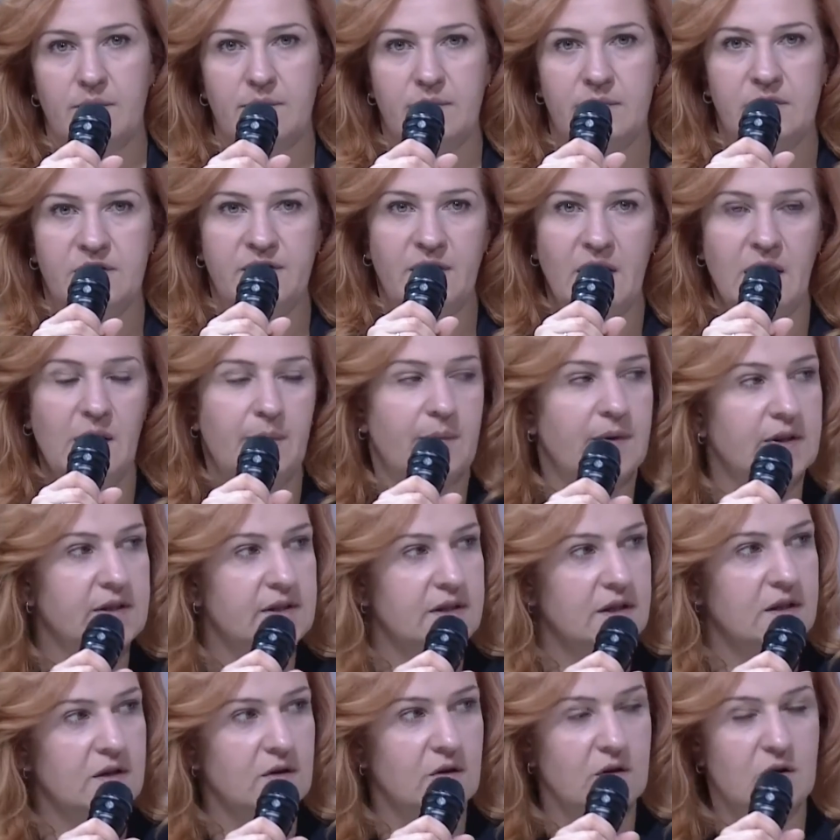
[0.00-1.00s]

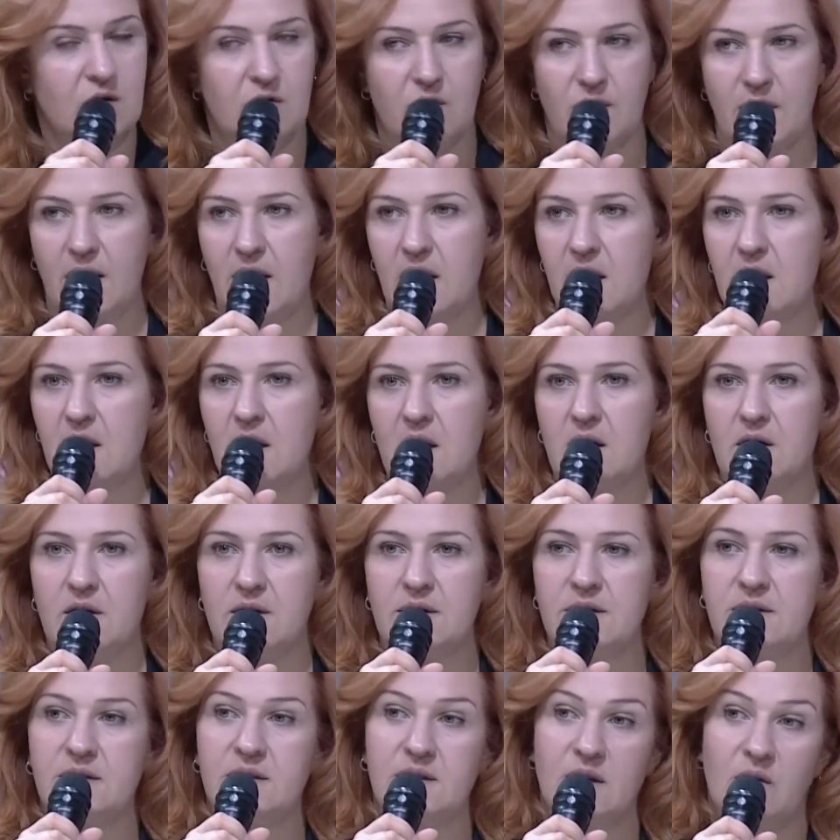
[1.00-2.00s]
developments in Ukraine are
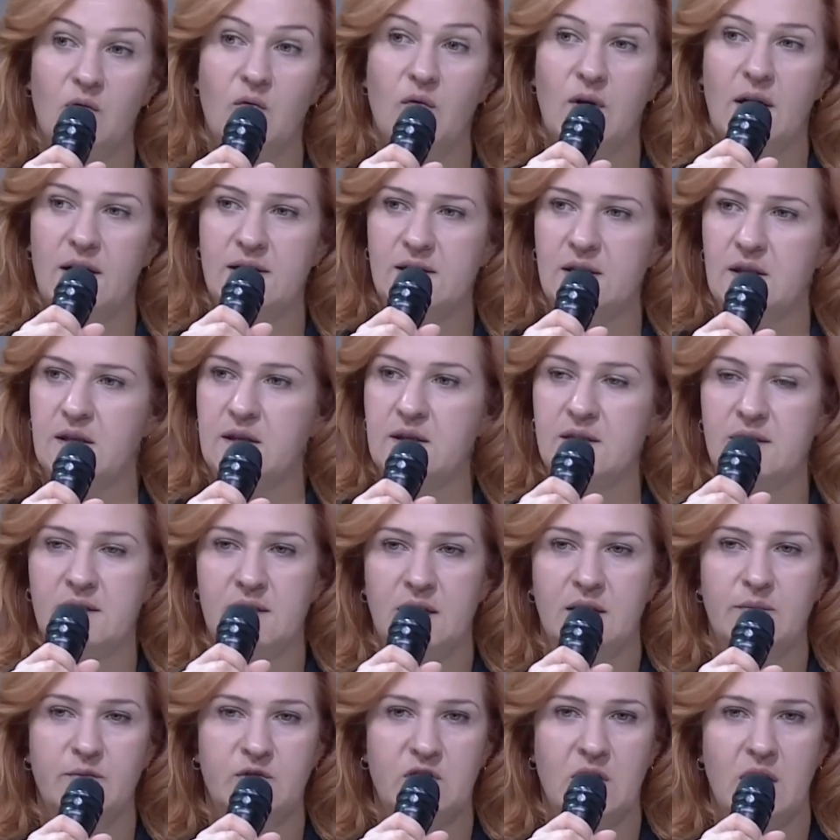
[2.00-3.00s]
in some ways at the
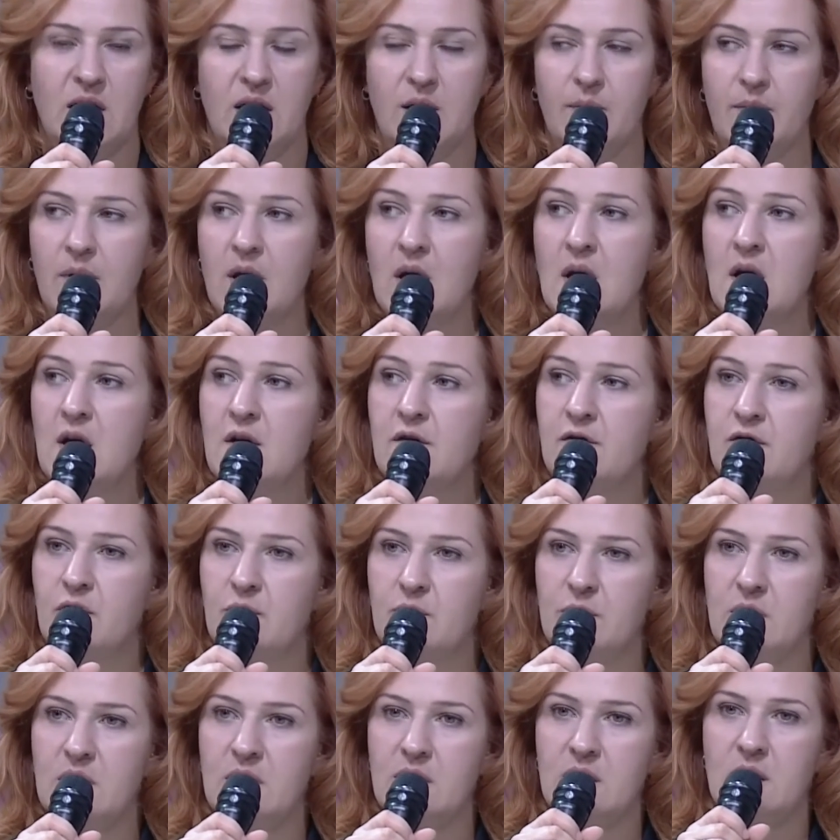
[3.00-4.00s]
same time, for
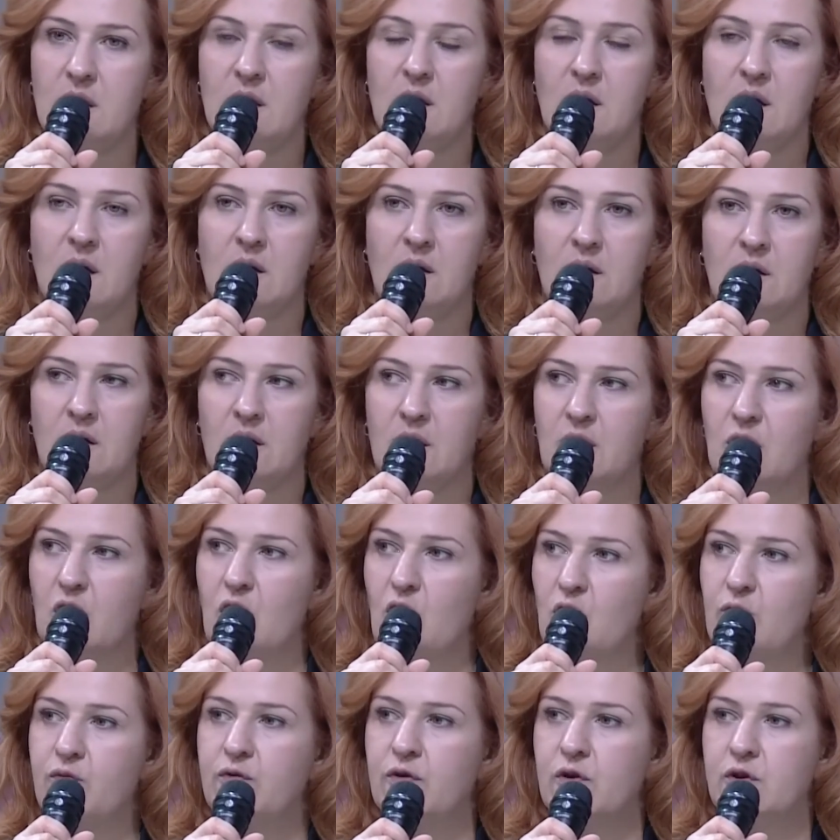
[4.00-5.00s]
me, are a
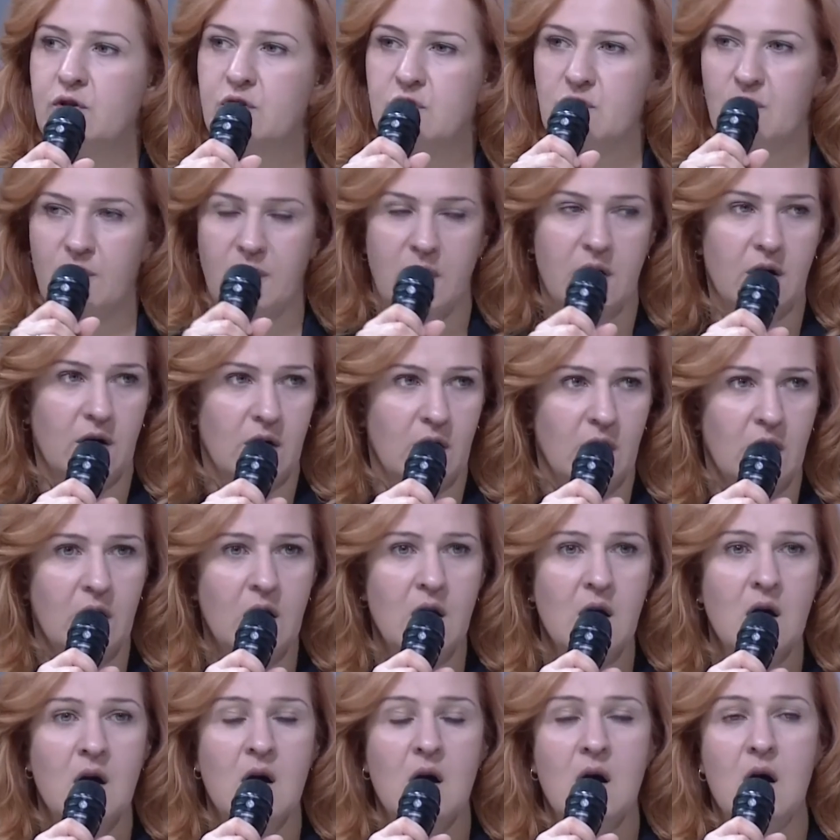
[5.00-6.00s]
hopeful trigger
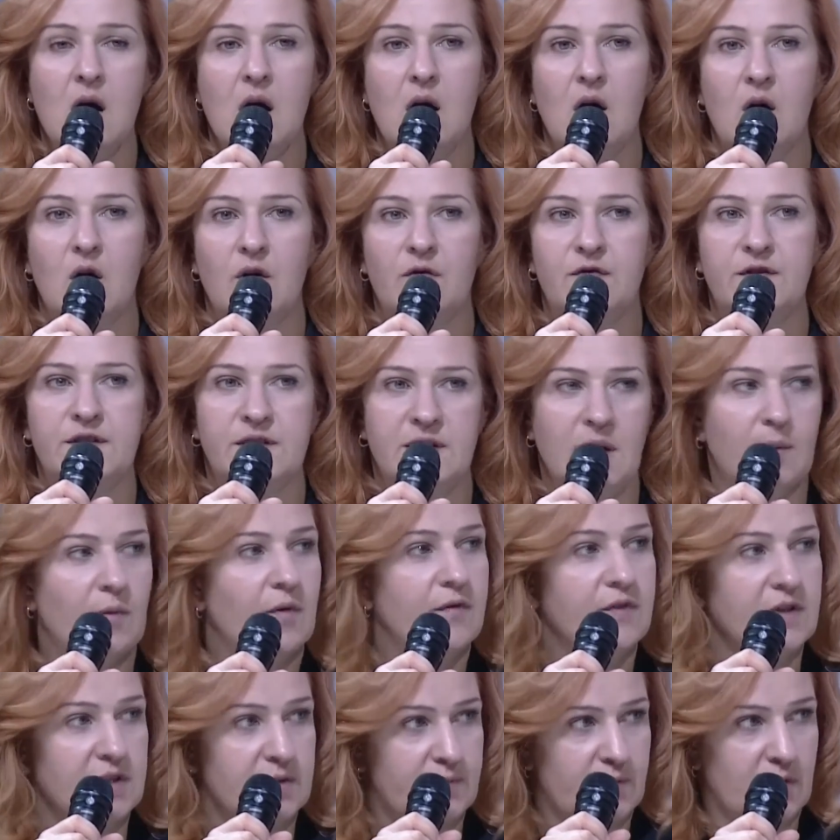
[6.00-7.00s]
of some
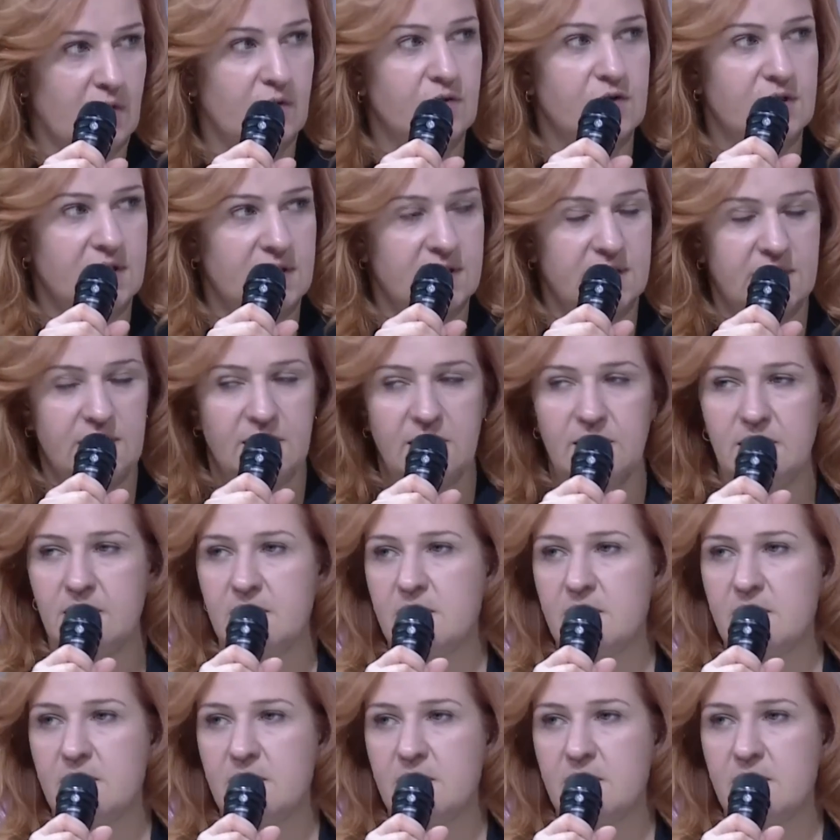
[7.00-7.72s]
of these processes.